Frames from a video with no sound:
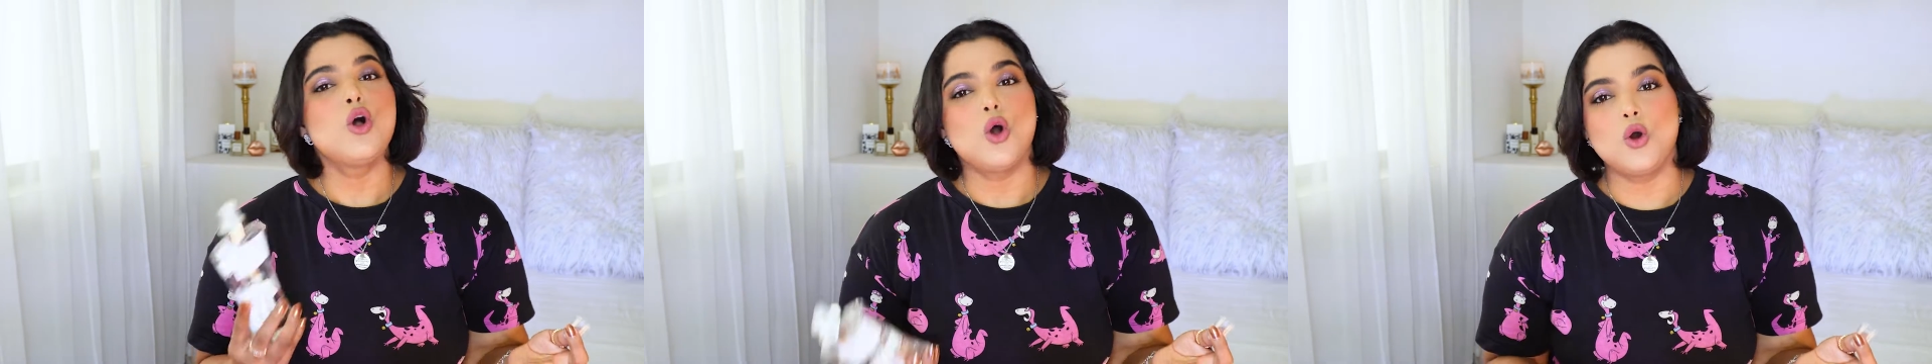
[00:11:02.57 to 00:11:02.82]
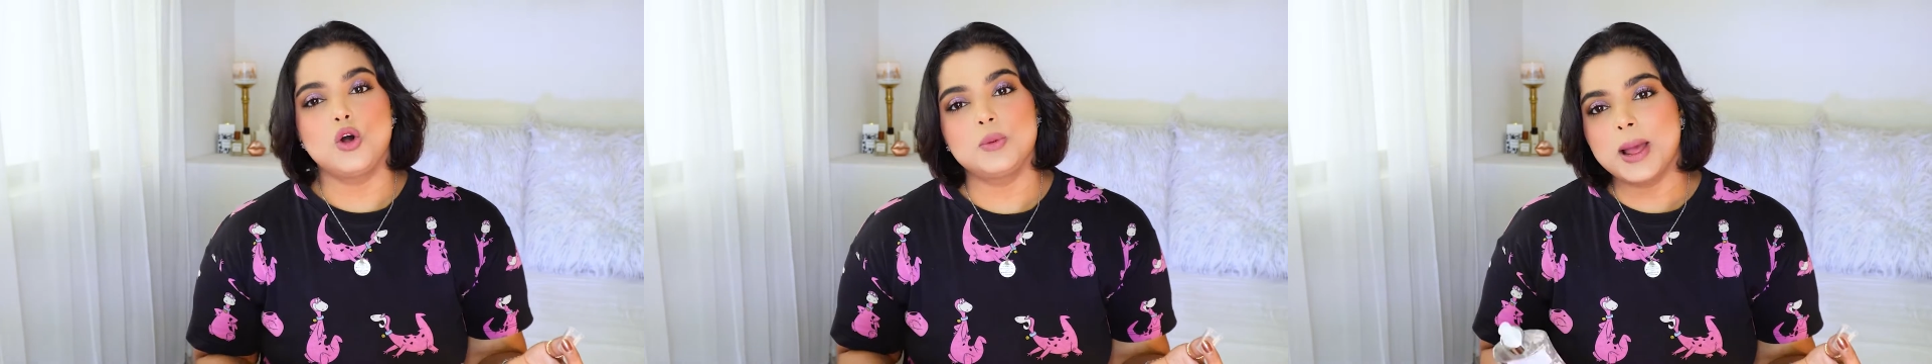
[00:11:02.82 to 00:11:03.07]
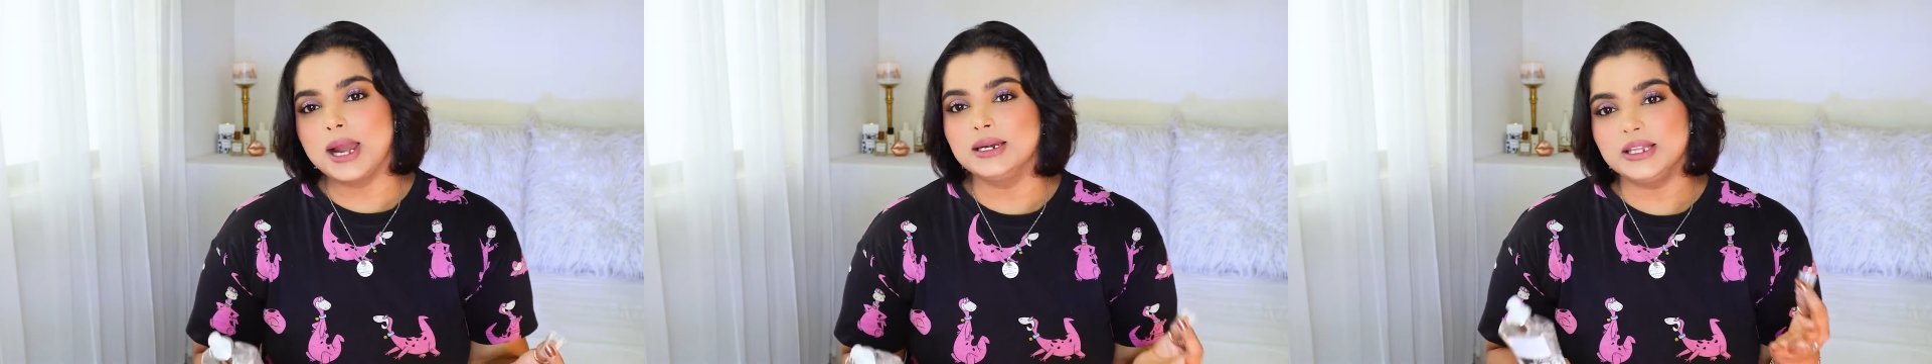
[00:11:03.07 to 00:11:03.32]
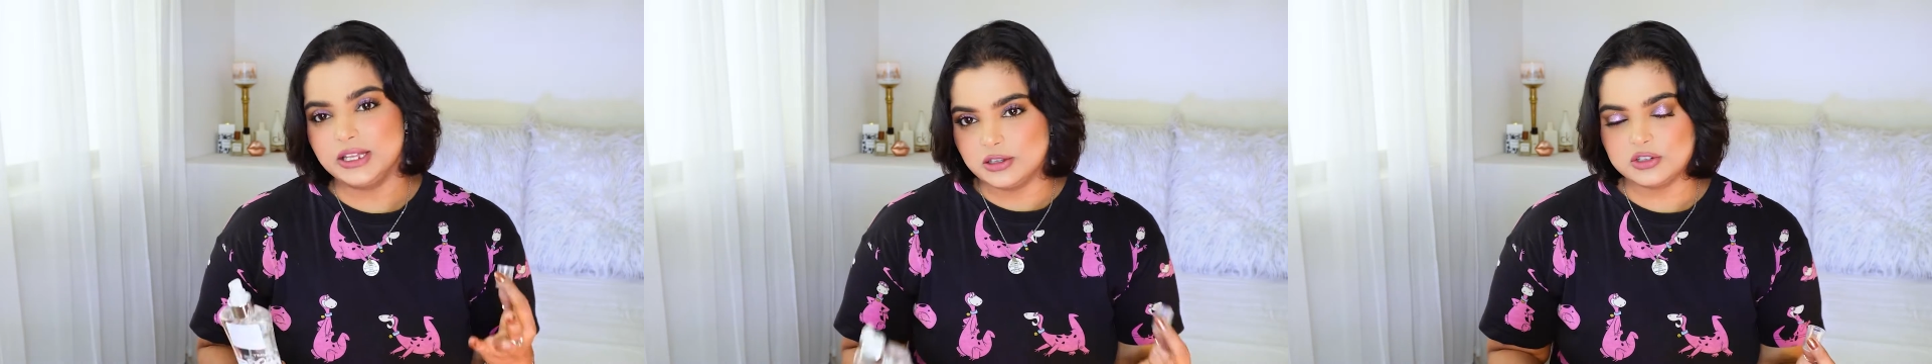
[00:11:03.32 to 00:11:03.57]
or
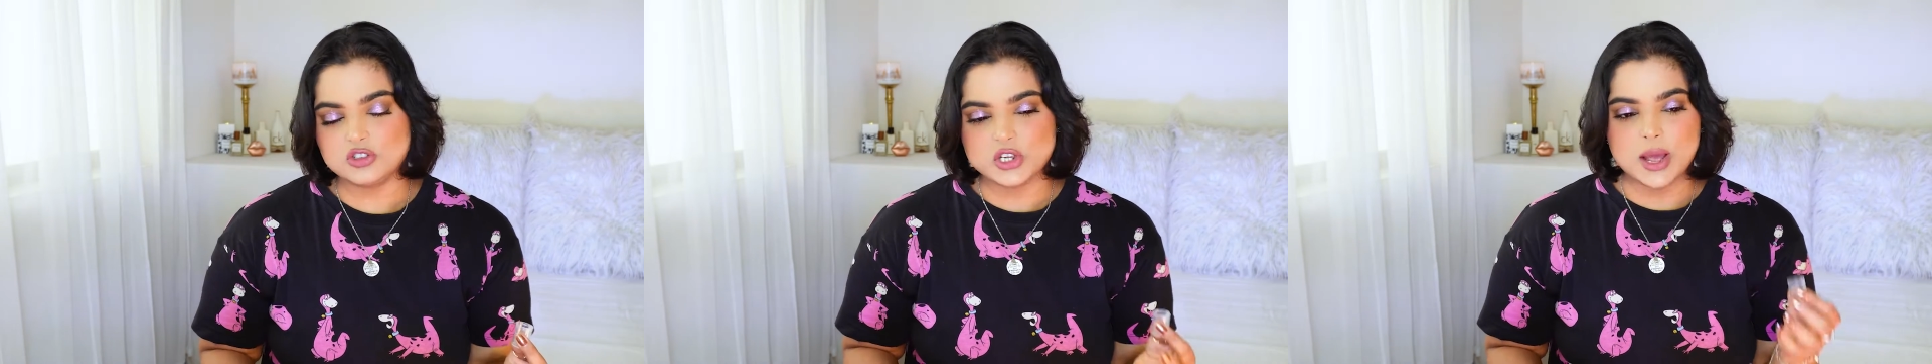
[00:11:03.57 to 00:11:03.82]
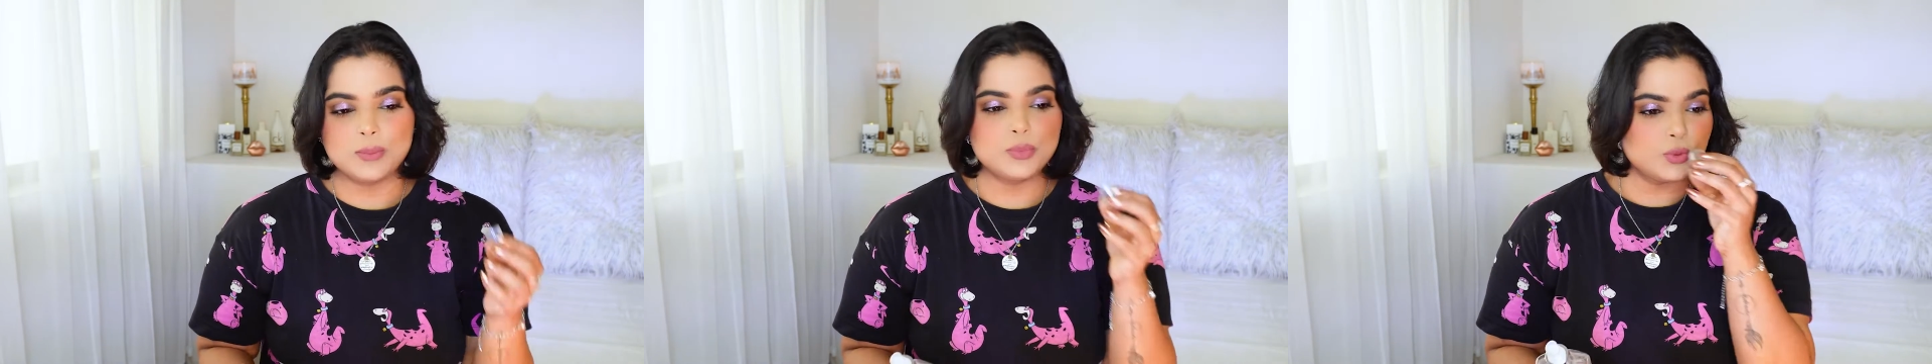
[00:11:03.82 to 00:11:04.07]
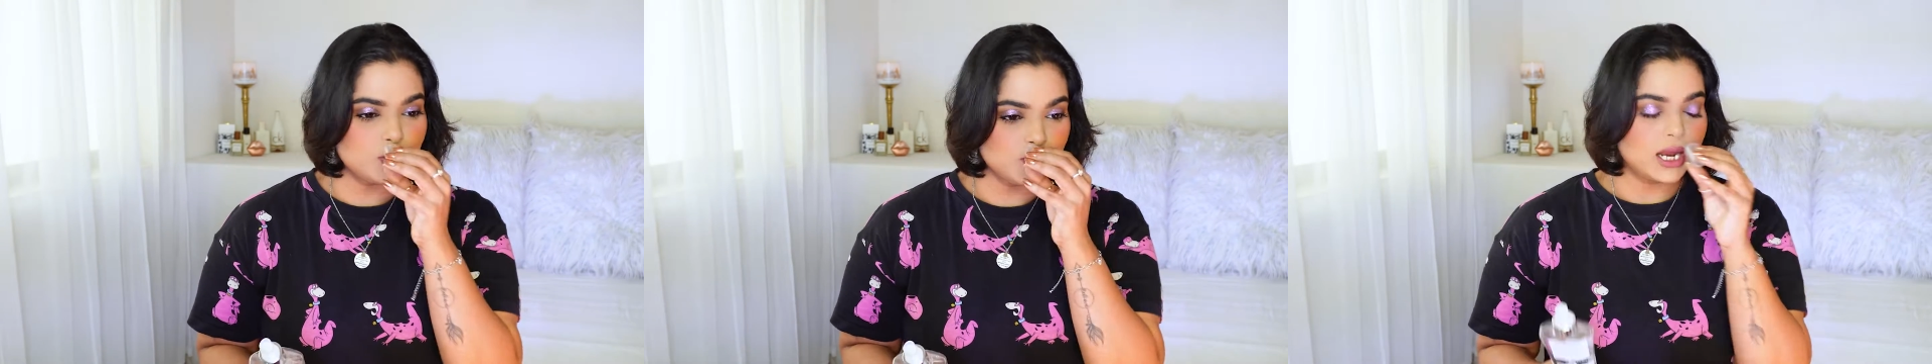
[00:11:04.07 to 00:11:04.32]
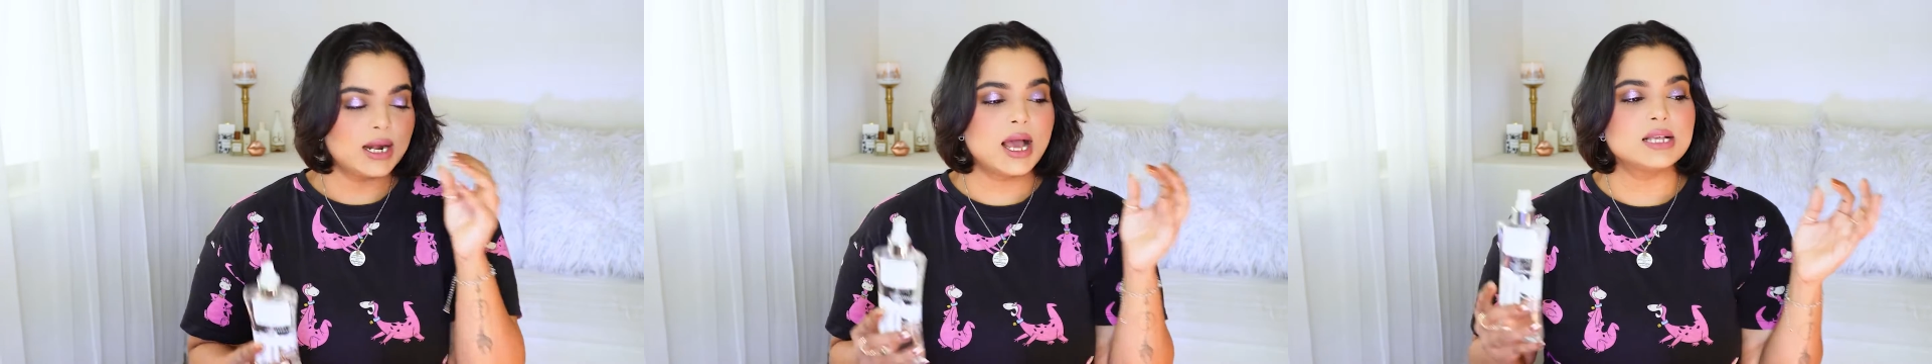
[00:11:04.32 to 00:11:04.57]
Pantene shampoo.
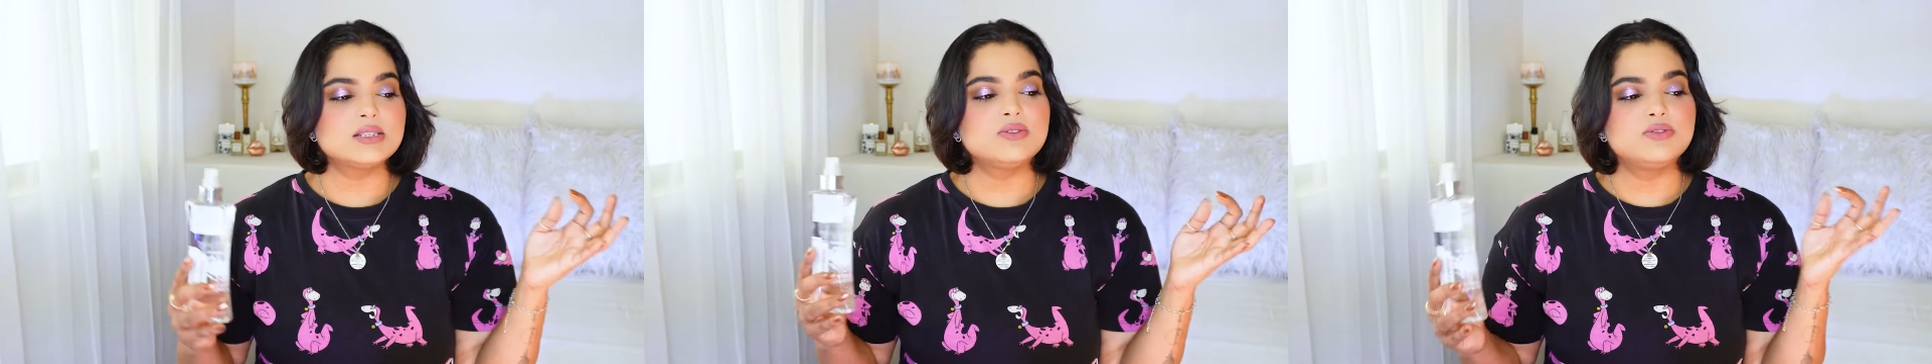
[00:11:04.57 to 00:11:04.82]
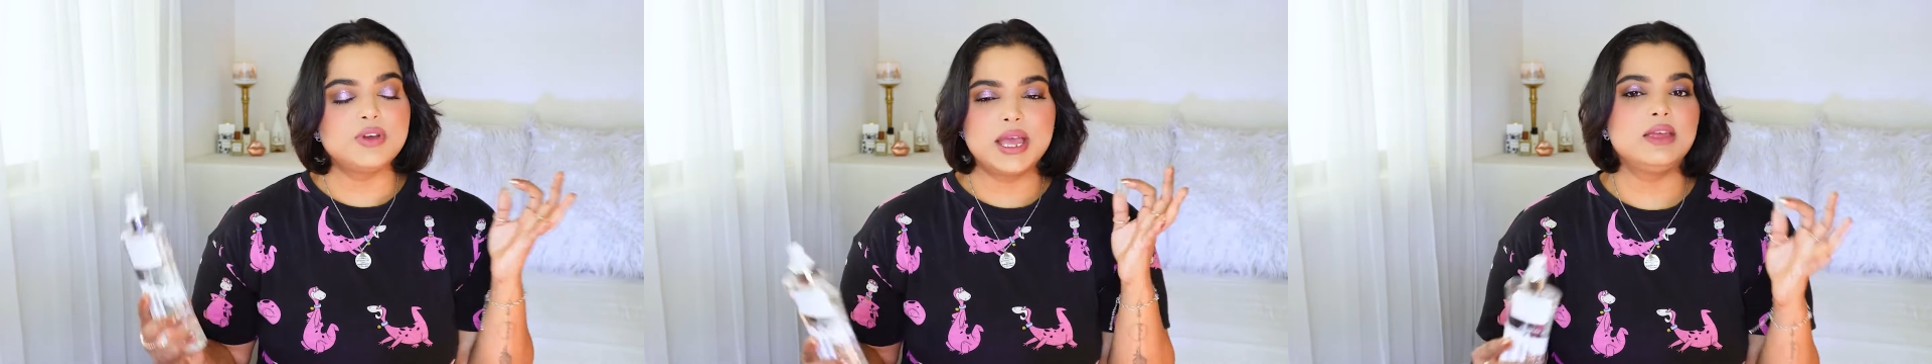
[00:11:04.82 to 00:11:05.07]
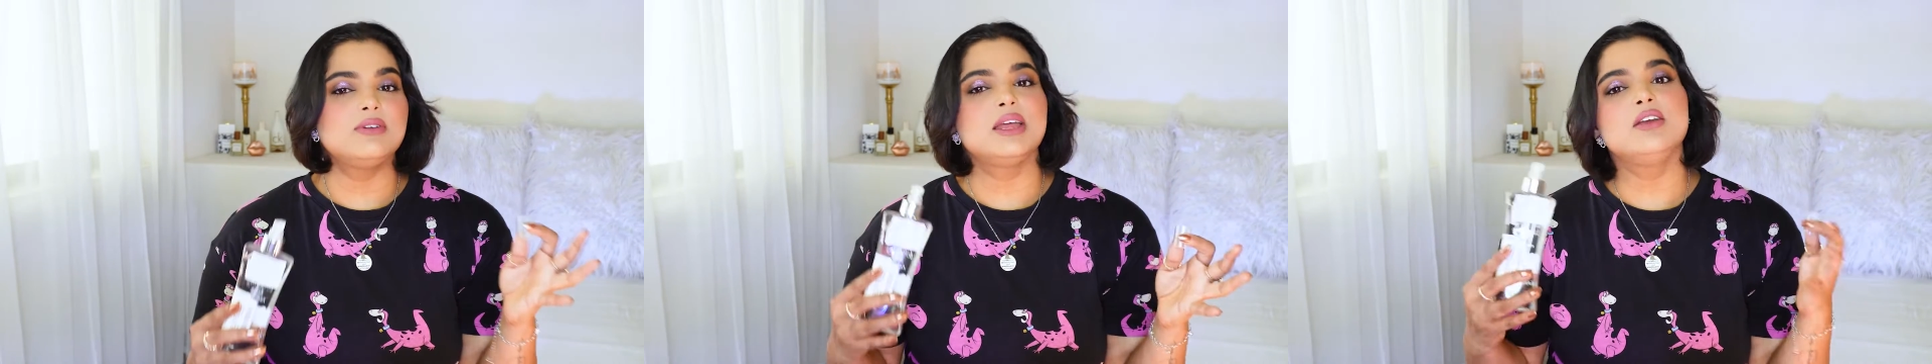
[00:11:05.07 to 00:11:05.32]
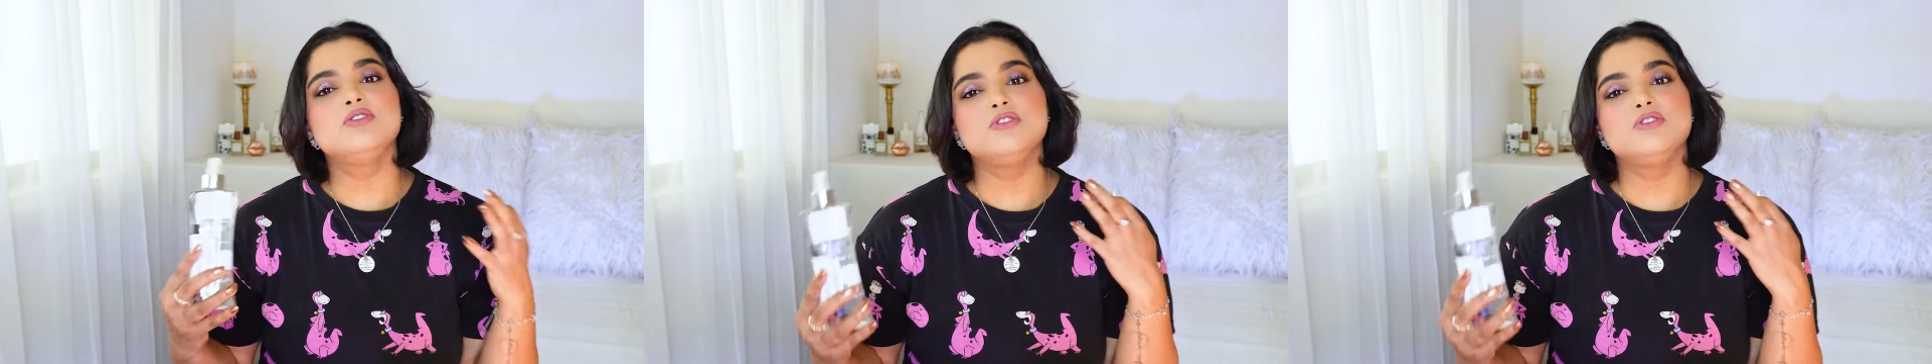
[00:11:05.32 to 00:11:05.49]
It has a very, very